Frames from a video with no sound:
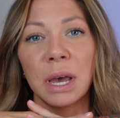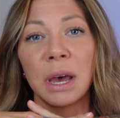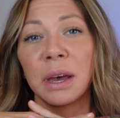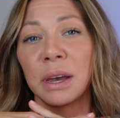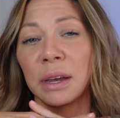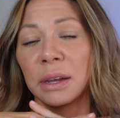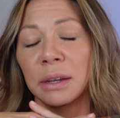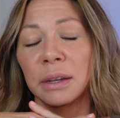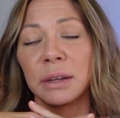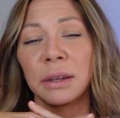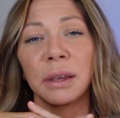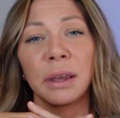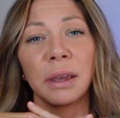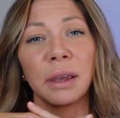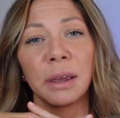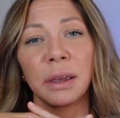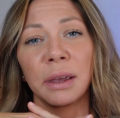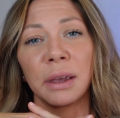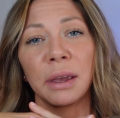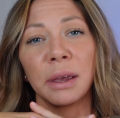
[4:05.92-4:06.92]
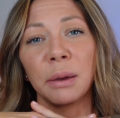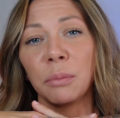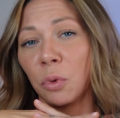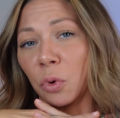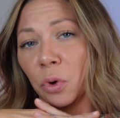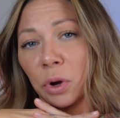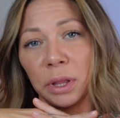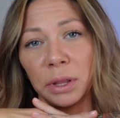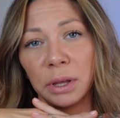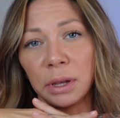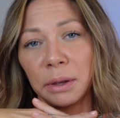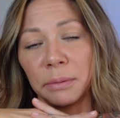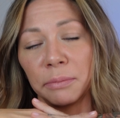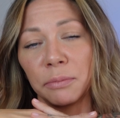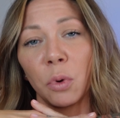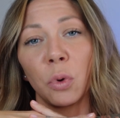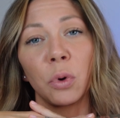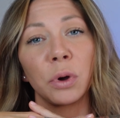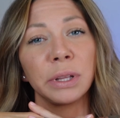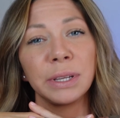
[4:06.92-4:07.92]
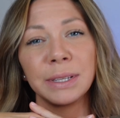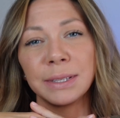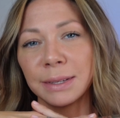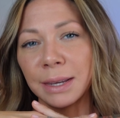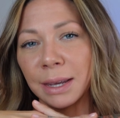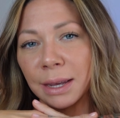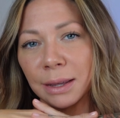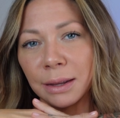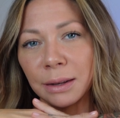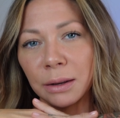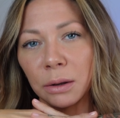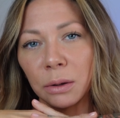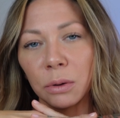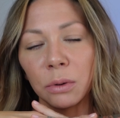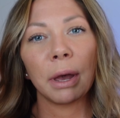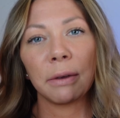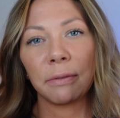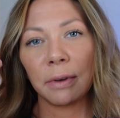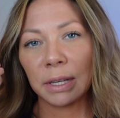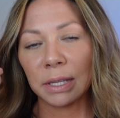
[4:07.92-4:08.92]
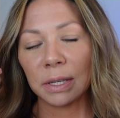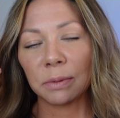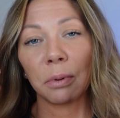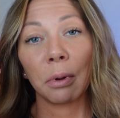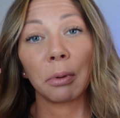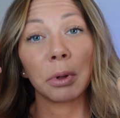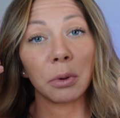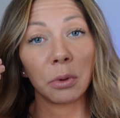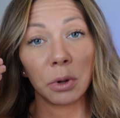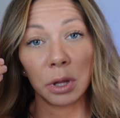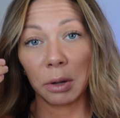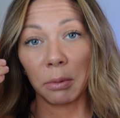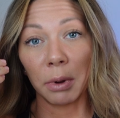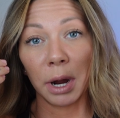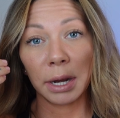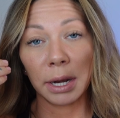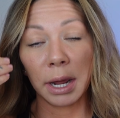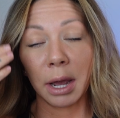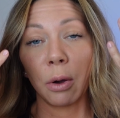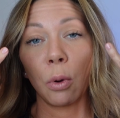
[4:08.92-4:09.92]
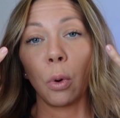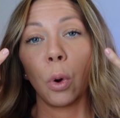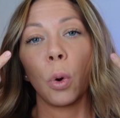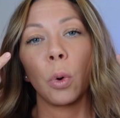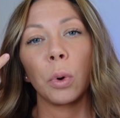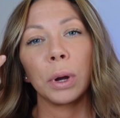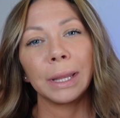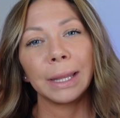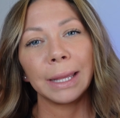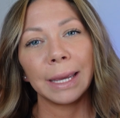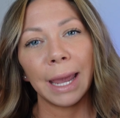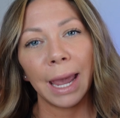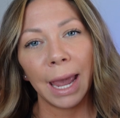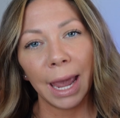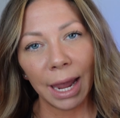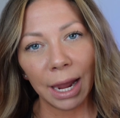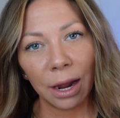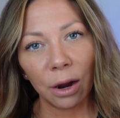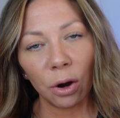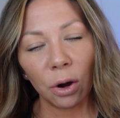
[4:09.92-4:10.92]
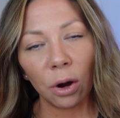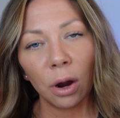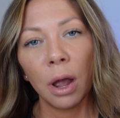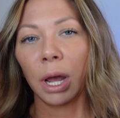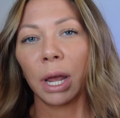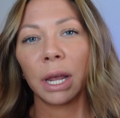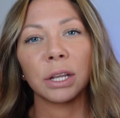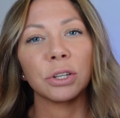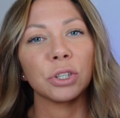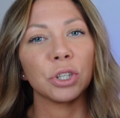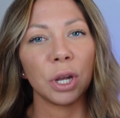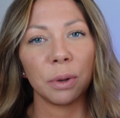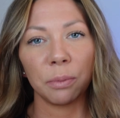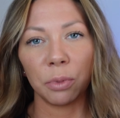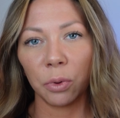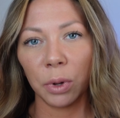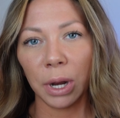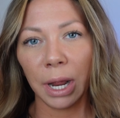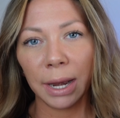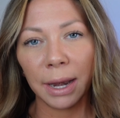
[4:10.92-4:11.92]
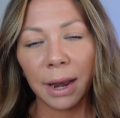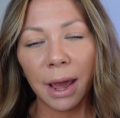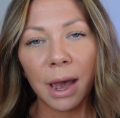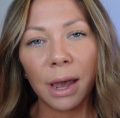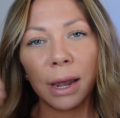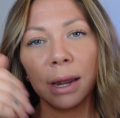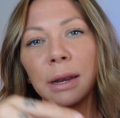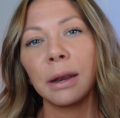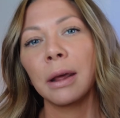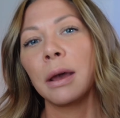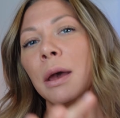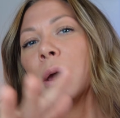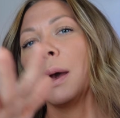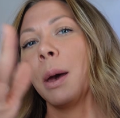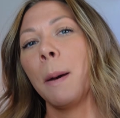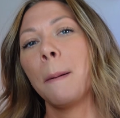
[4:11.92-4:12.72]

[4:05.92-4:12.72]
I am oily. Oily skin, my face is probably oily right now. Oily hair, I can shampoo it at 9.